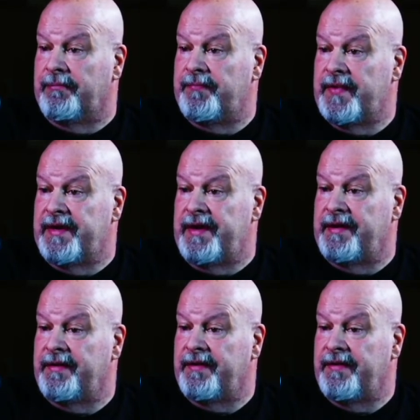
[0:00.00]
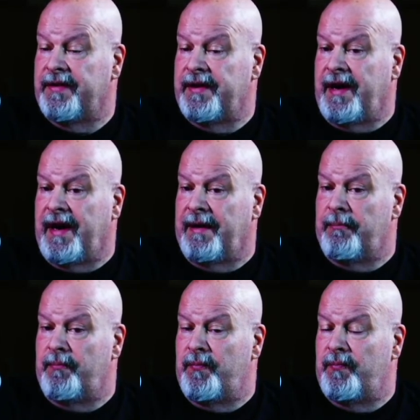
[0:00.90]
And
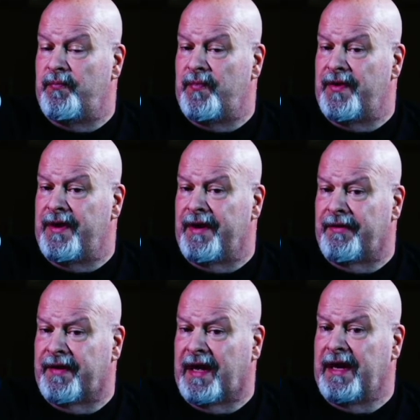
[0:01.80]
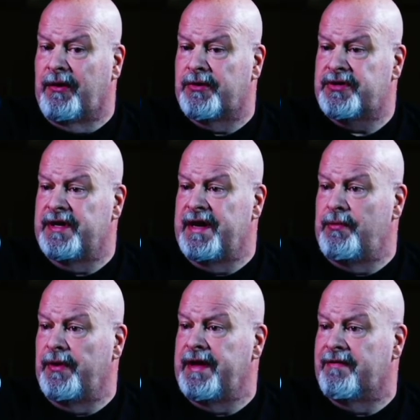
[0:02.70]
I don't think any Christian had
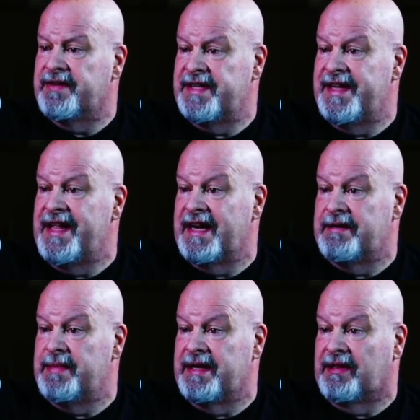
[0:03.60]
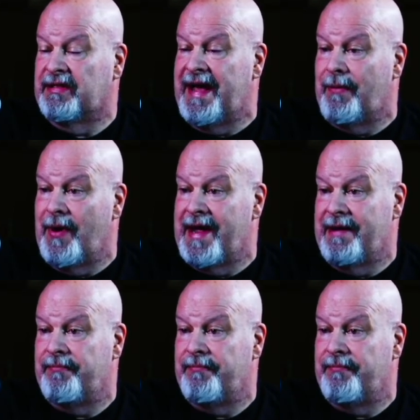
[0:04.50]
really ever said that to me that way.